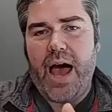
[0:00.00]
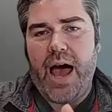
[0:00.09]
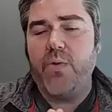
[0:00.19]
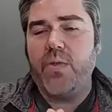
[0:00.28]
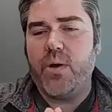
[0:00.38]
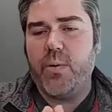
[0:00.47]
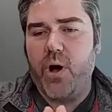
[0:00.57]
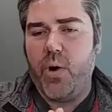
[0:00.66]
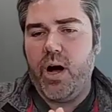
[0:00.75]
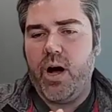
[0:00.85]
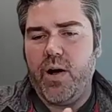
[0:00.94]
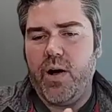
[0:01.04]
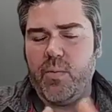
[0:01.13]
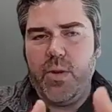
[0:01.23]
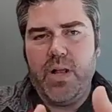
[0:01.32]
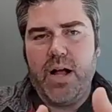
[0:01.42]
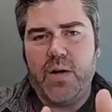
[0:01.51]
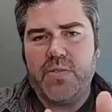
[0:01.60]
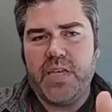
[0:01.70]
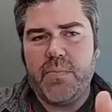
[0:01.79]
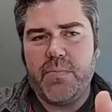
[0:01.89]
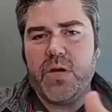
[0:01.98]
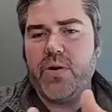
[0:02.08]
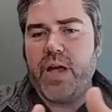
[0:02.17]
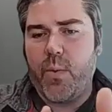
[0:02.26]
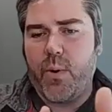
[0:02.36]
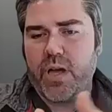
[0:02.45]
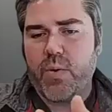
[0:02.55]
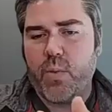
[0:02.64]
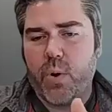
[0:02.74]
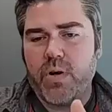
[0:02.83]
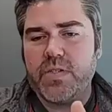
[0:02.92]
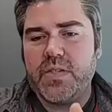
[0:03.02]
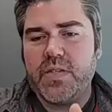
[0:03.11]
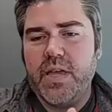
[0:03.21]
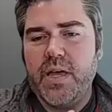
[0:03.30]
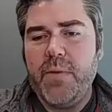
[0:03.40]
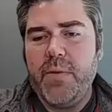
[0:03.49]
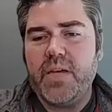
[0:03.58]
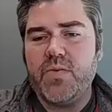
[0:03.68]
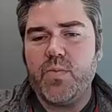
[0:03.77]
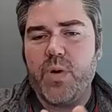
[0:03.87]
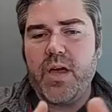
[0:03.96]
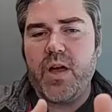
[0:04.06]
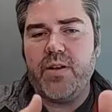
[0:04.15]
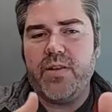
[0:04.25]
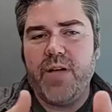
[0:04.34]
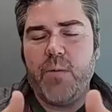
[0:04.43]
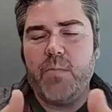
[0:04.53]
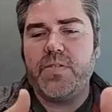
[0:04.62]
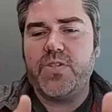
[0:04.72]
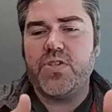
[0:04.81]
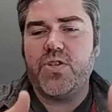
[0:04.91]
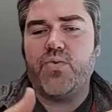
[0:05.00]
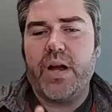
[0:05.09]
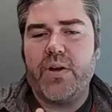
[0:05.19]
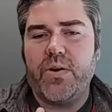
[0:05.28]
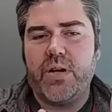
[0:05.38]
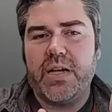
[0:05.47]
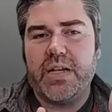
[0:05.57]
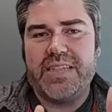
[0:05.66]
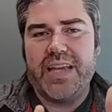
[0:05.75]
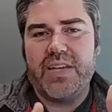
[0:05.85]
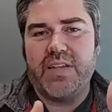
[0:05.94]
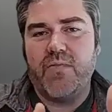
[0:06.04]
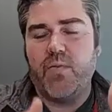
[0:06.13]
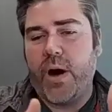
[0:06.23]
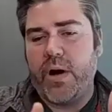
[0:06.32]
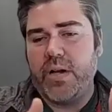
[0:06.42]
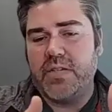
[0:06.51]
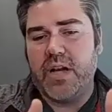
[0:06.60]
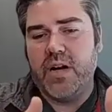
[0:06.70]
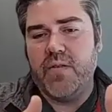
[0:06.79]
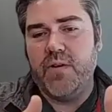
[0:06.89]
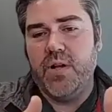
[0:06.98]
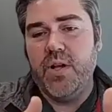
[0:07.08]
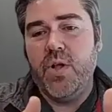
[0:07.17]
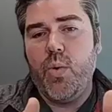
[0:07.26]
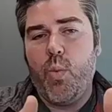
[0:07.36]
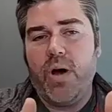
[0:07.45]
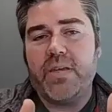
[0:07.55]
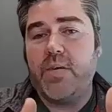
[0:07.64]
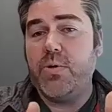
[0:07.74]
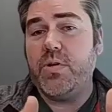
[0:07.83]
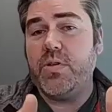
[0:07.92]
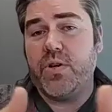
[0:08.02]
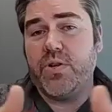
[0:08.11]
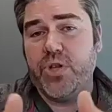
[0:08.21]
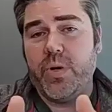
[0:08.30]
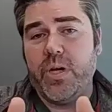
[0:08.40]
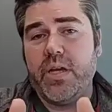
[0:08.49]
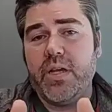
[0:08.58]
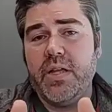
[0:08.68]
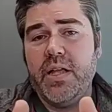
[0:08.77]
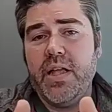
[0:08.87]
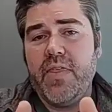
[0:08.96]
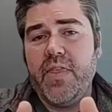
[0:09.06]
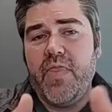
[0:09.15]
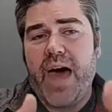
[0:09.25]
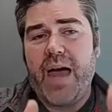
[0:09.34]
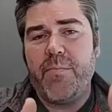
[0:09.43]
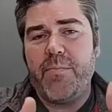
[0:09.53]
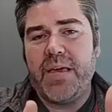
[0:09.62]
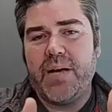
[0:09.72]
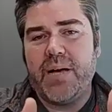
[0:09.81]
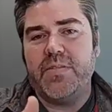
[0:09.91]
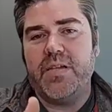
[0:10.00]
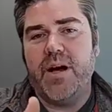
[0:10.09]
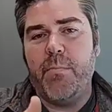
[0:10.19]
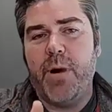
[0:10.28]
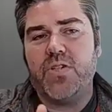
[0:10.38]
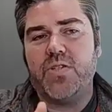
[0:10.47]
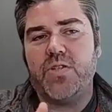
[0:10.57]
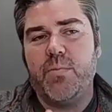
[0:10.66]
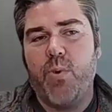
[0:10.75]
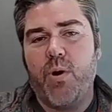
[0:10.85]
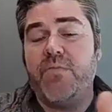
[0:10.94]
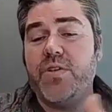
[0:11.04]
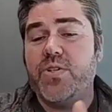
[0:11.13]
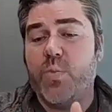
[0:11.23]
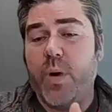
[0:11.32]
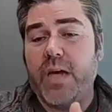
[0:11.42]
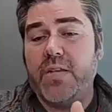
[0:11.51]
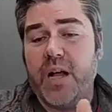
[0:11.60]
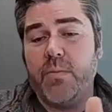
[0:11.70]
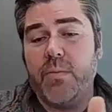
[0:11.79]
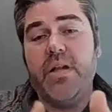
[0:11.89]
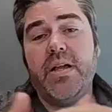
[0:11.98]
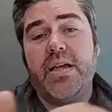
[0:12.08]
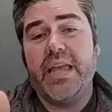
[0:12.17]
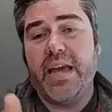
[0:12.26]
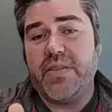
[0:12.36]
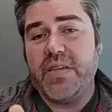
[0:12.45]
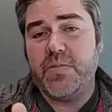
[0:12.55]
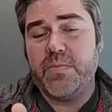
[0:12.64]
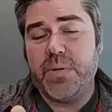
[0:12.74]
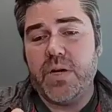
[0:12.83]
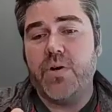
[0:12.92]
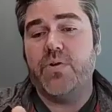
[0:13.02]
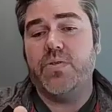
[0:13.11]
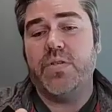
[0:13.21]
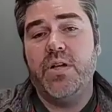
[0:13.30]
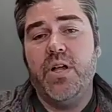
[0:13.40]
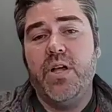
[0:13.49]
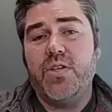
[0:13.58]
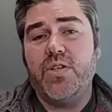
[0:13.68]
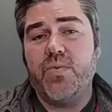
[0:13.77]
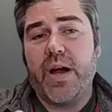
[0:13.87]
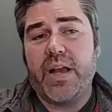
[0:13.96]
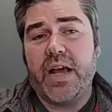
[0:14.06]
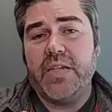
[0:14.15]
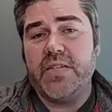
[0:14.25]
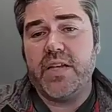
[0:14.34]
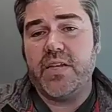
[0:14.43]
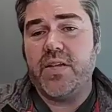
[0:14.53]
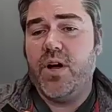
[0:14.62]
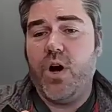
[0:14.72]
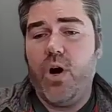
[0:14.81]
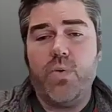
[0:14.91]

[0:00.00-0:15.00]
how I would say the peer networking works, because we develop such a greater extent of awareness of what communities are doing, that becomes a much more efficient way to help connect these peers, to recognize that,